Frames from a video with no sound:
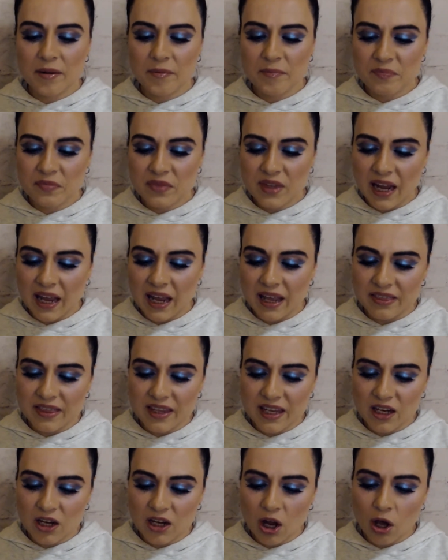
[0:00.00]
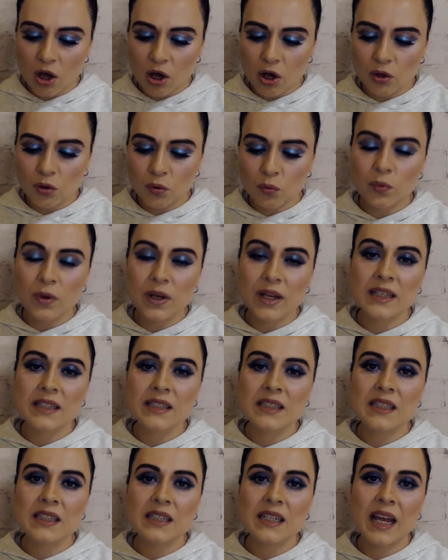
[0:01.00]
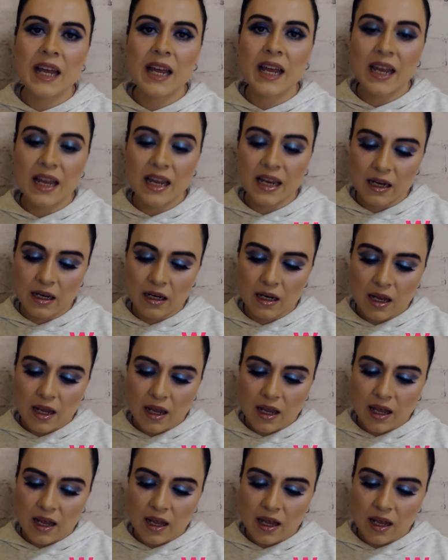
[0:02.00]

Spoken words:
and then on Wednesday,